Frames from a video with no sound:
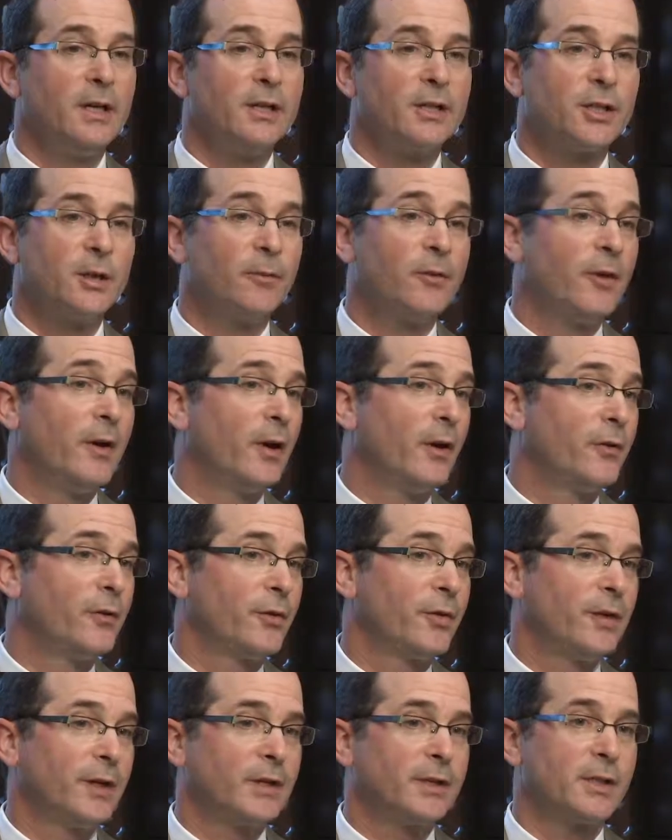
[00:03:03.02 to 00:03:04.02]
Some of the other
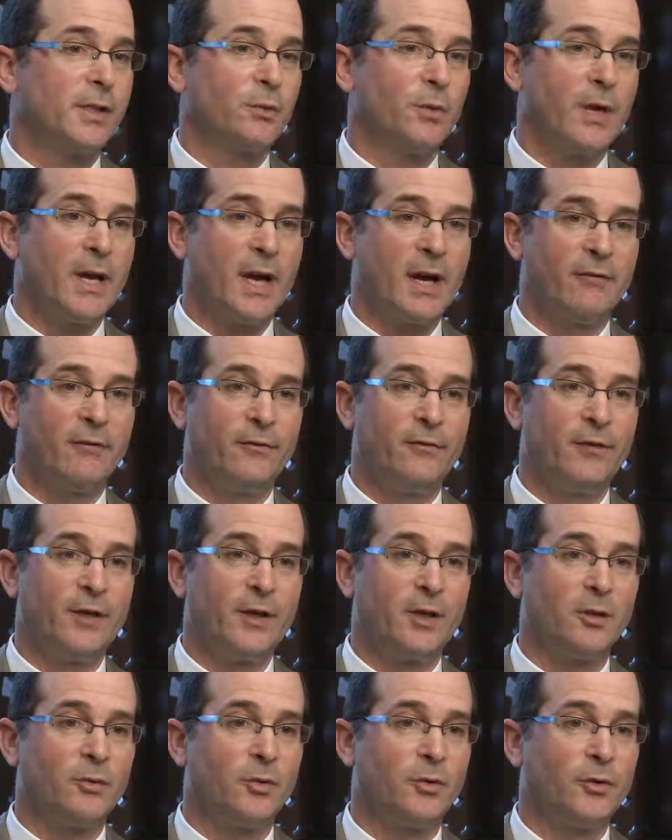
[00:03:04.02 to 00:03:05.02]
things that we have
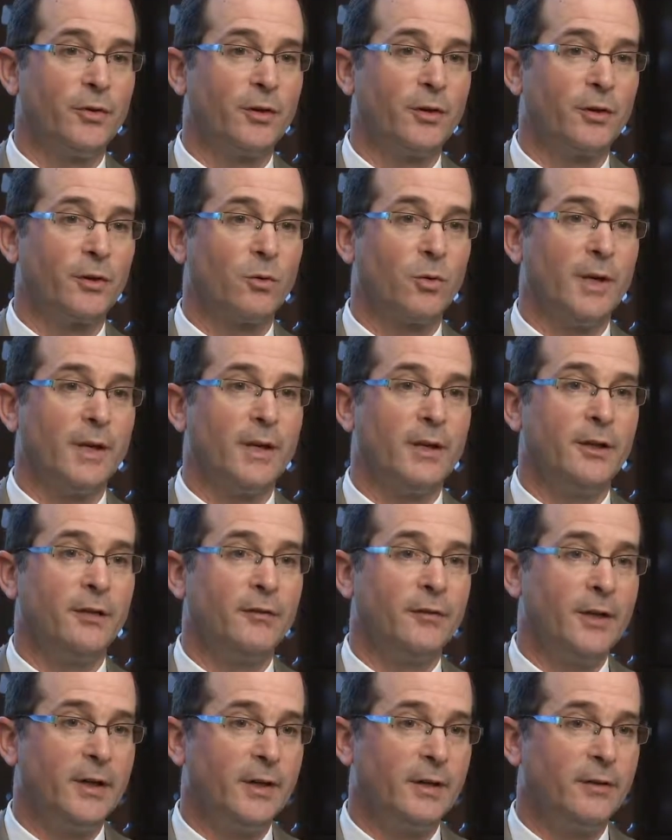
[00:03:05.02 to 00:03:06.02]
available that are quite
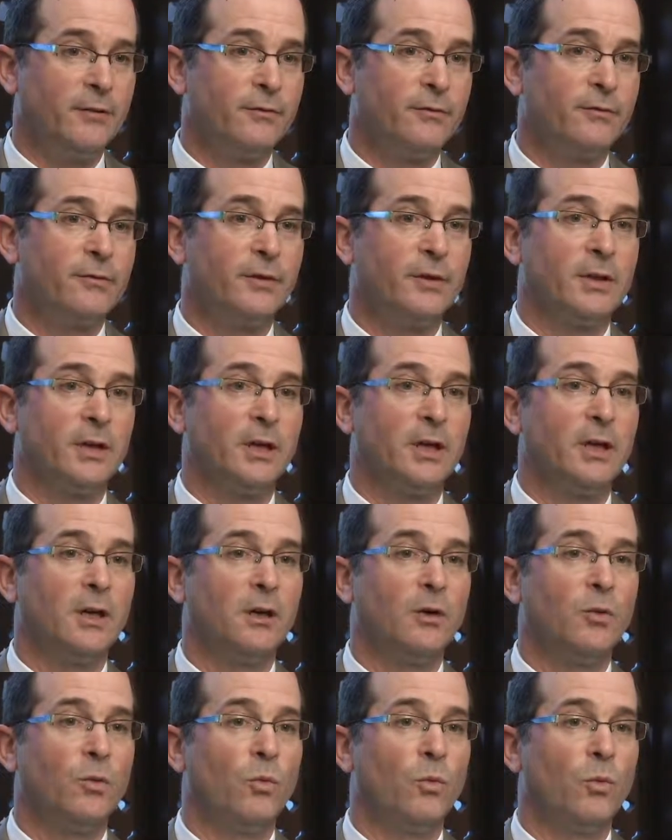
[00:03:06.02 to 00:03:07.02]
innovative,
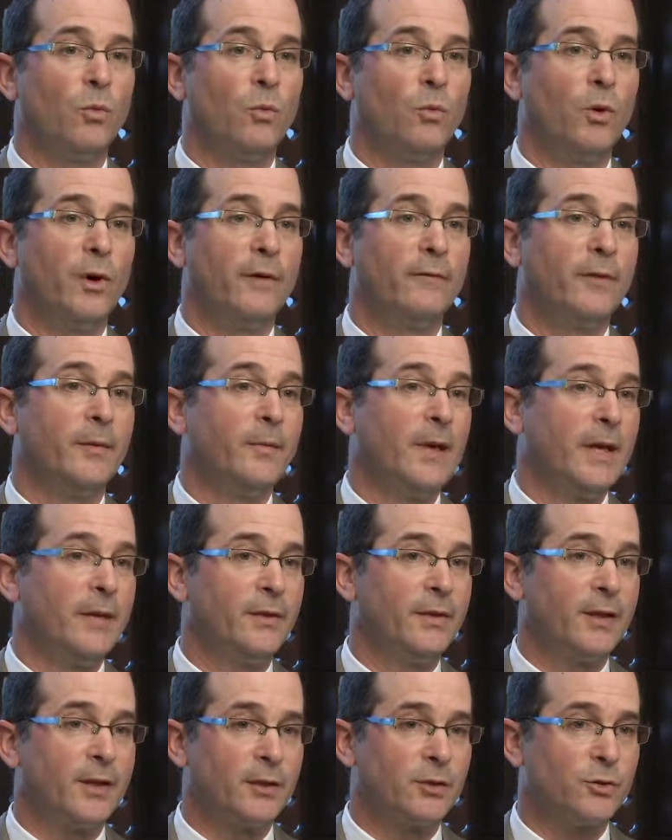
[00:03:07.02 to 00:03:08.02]
one of the main
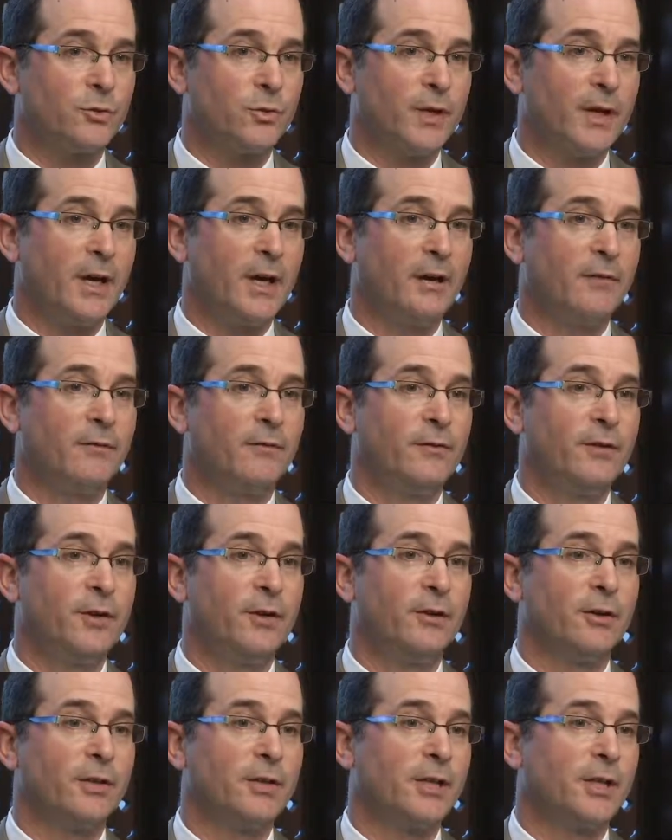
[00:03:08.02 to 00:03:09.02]
things we have
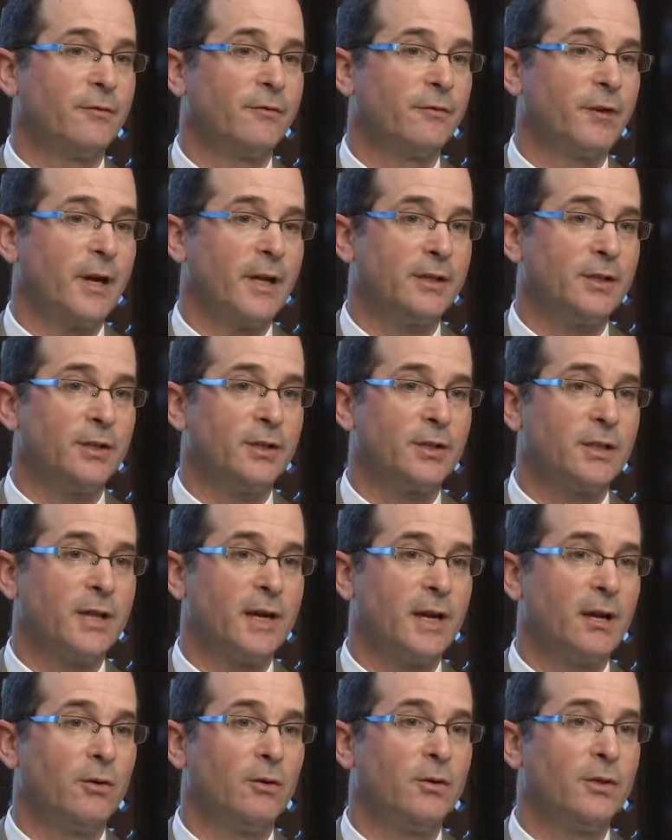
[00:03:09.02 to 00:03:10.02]
here at St. Francis
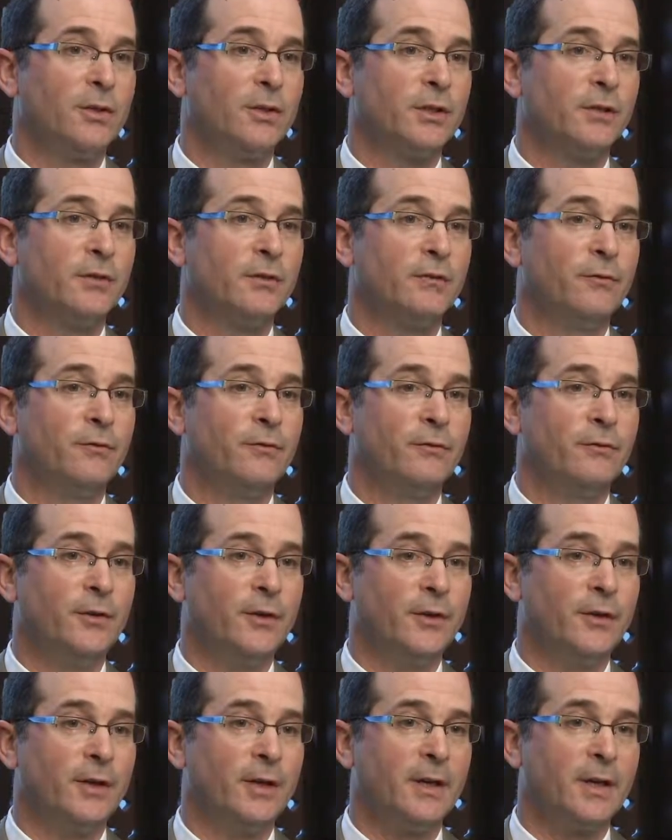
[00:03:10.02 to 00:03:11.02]
now is a
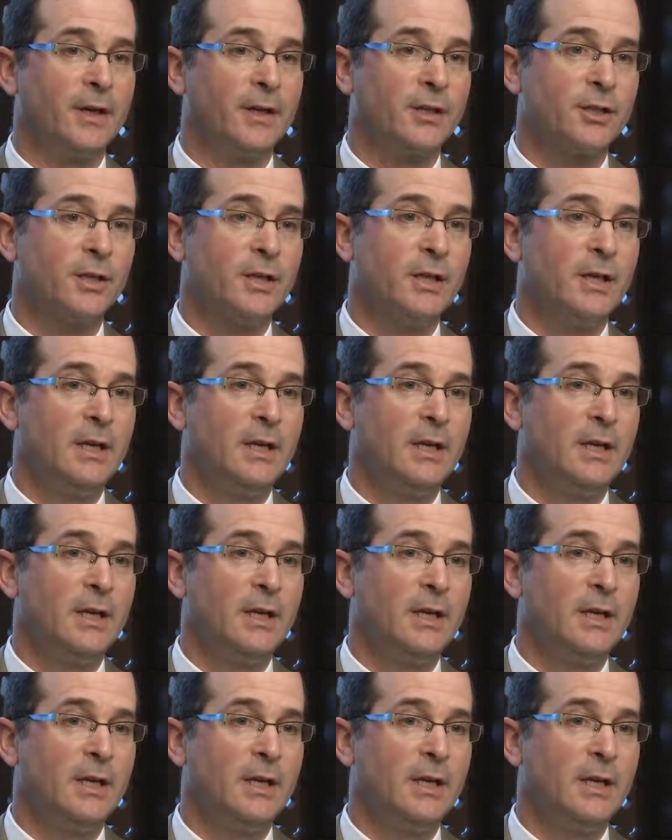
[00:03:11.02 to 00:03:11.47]
very nice